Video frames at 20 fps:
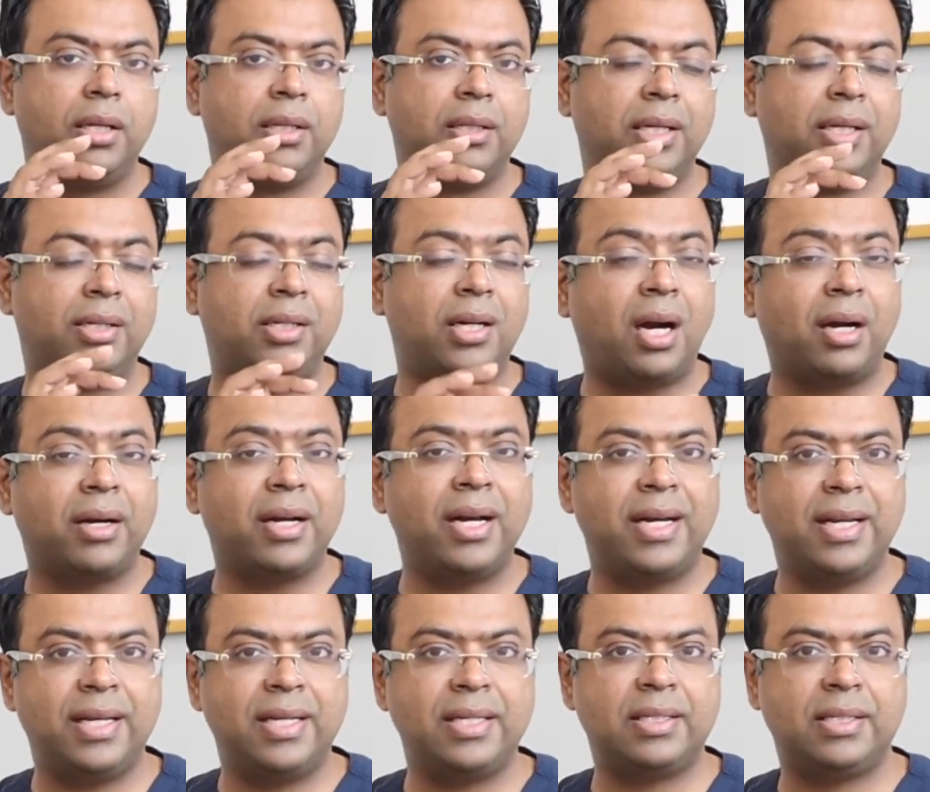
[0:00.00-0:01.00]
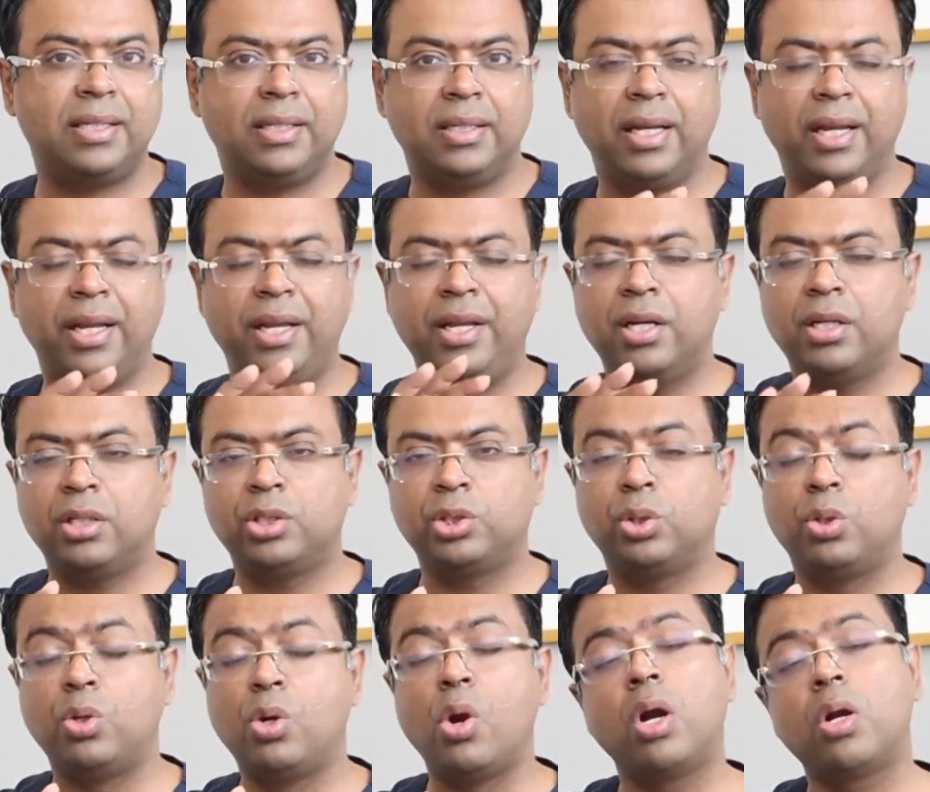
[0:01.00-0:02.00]
The target is the ear
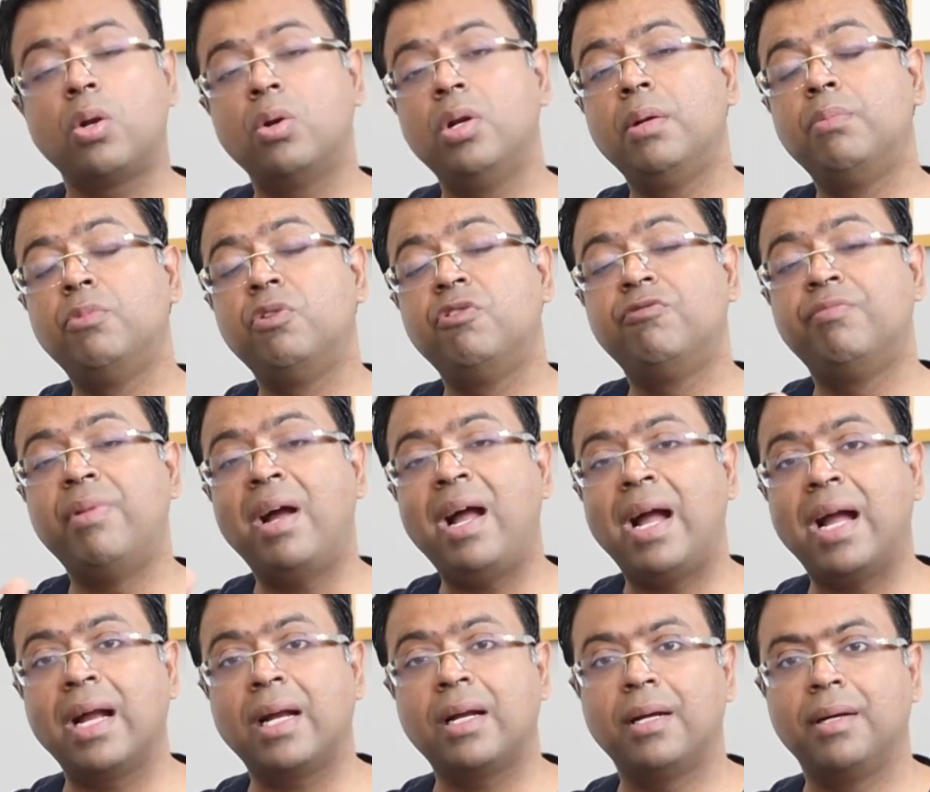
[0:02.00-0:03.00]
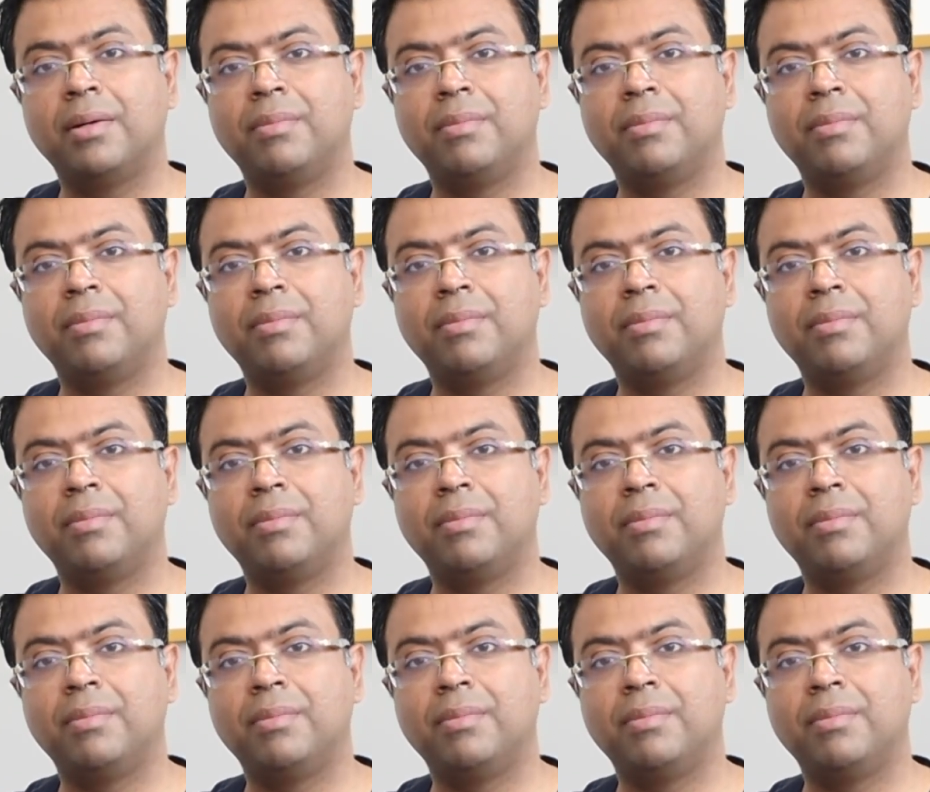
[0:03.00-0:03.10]
should not only move back,